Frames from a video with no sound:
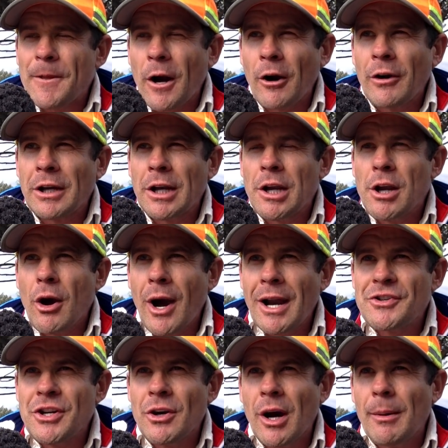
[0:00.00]
I reckon
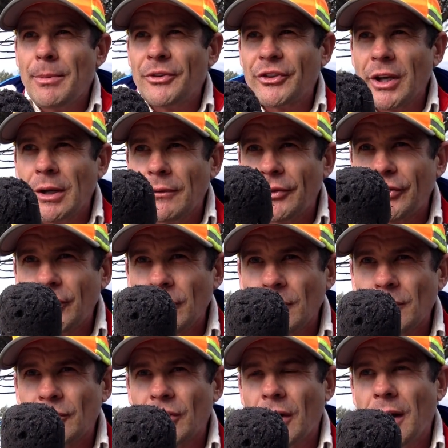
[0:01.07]
99% of
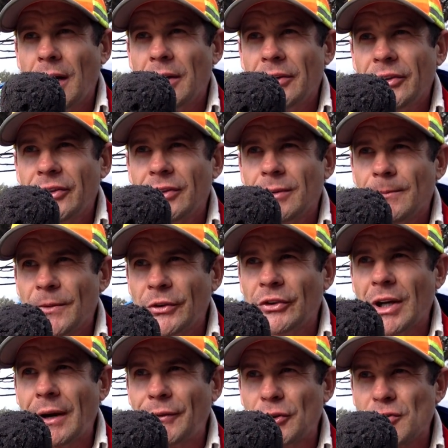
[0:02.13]
serial dieters... This
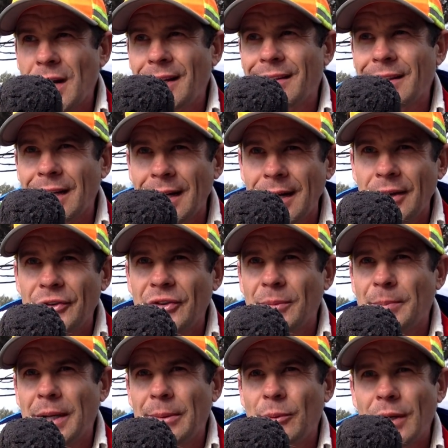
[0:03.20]
is after training thousands
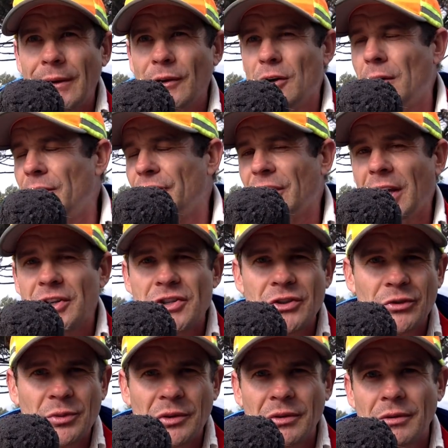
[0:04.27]
of people and having
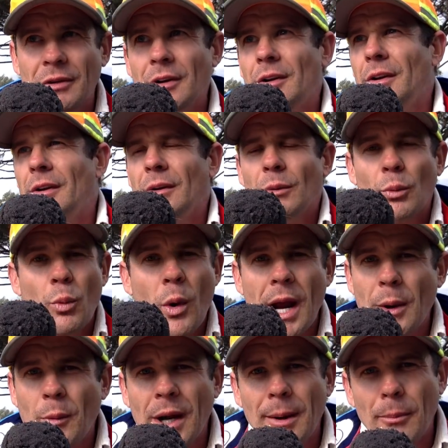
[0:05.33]
conversations with
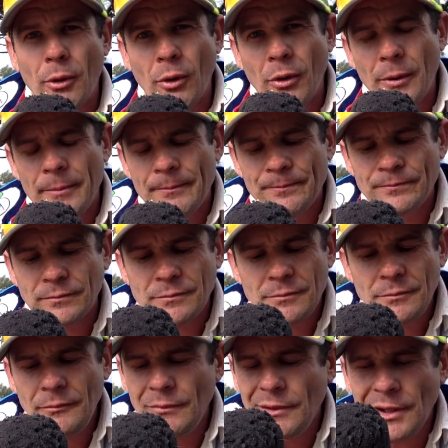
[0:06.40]
way, way more.
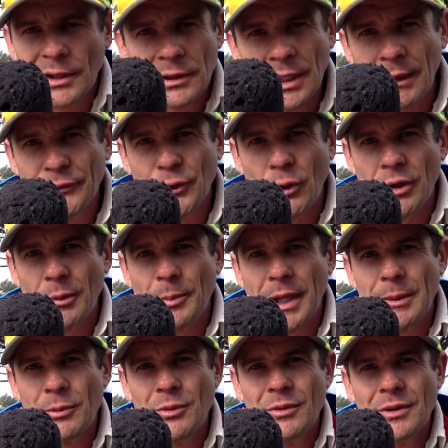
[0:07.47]
Love talking to
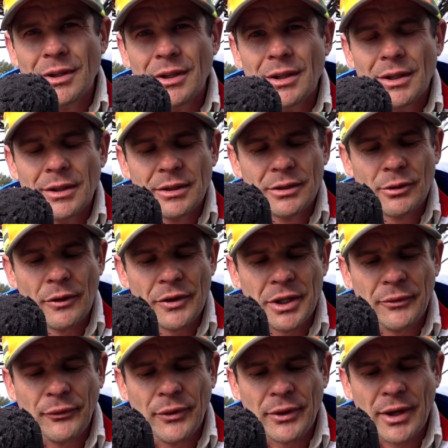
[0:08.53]
people. Got the
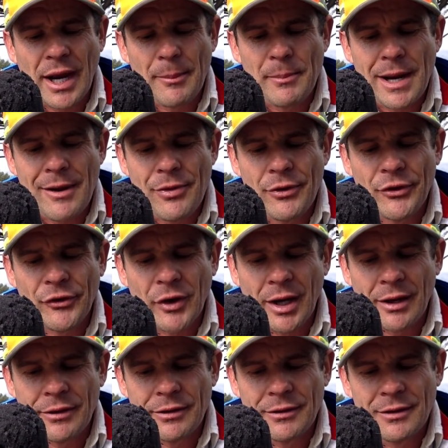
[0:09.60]
gift of the gab, mouth of the
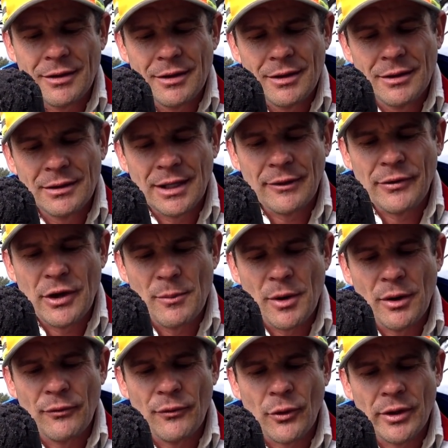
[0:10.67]
south. Love hearing
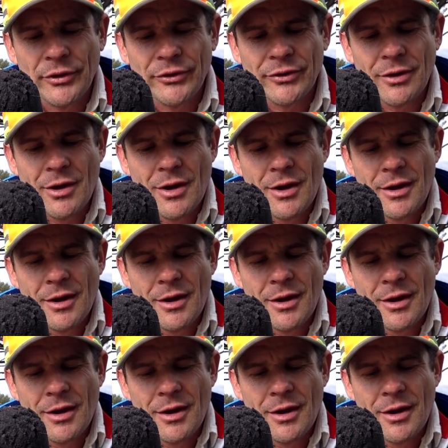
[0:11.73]
my own voice.